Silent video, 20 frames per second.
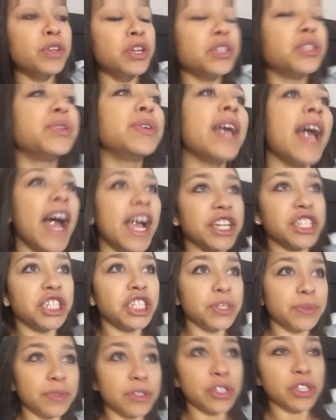So yeah,
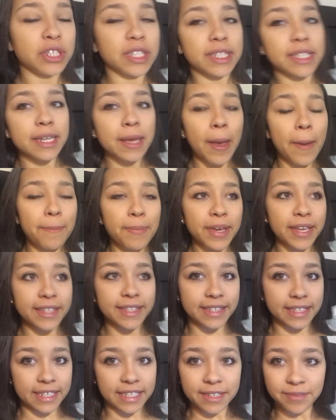she was just
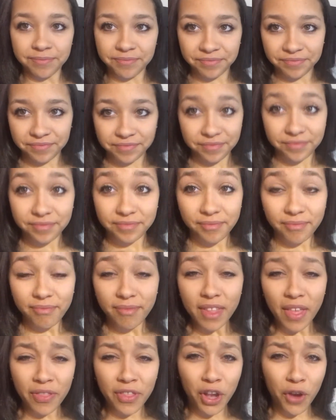pissy.
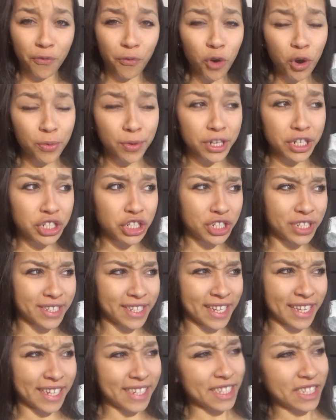Therefore,
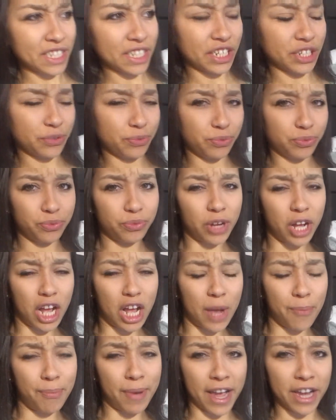she's like, is it
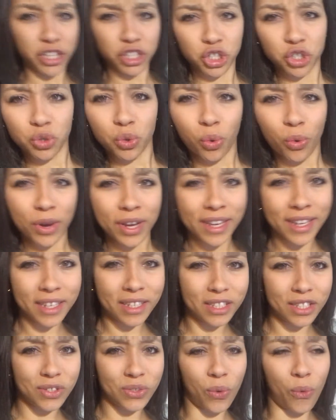by
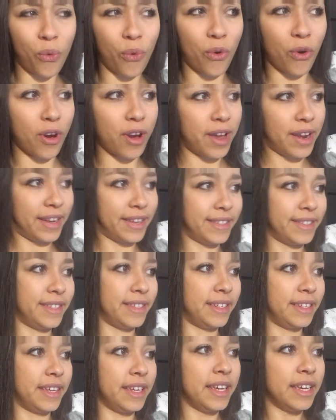choice or? And I
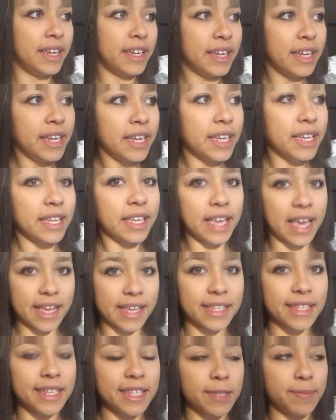said,
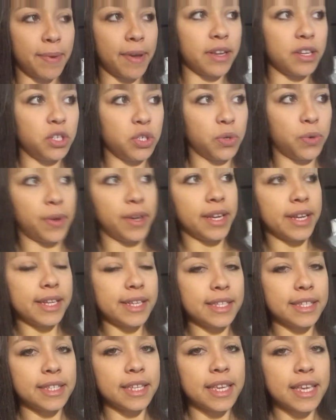yes, it's by
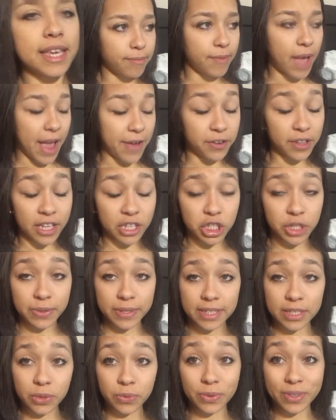choice. After that, she was
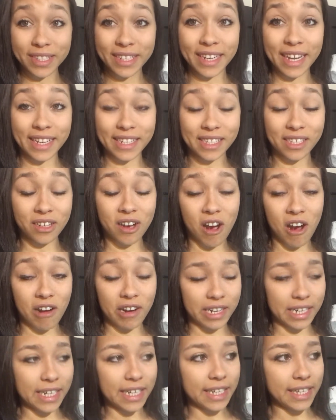still really nice to
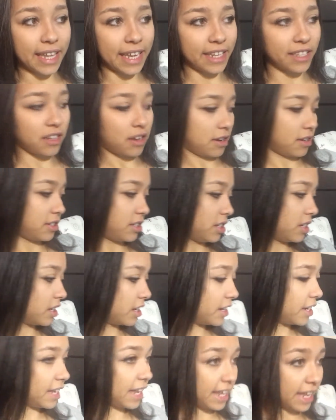Ari and like talked to
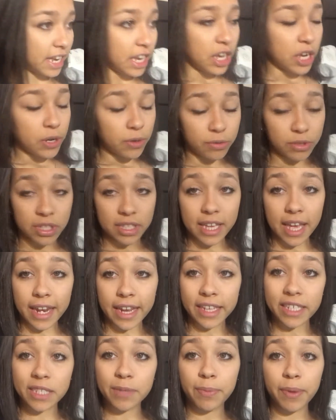her and was kind
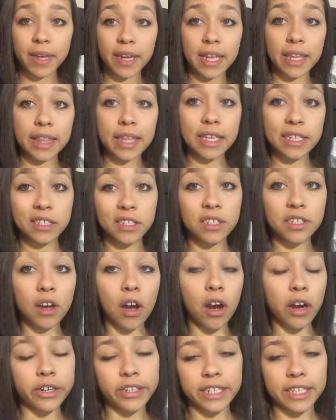of explaining things to
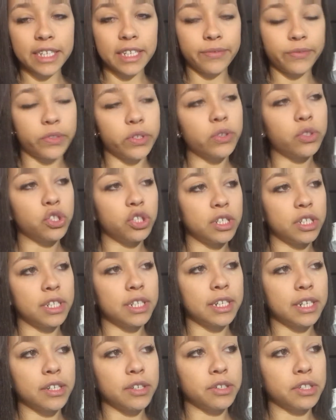Ari, even though she
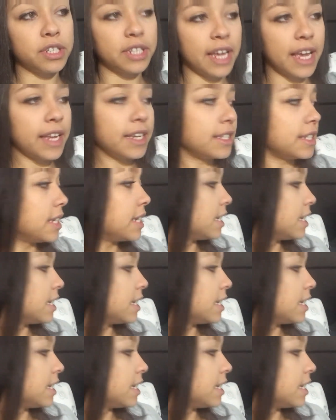did understand.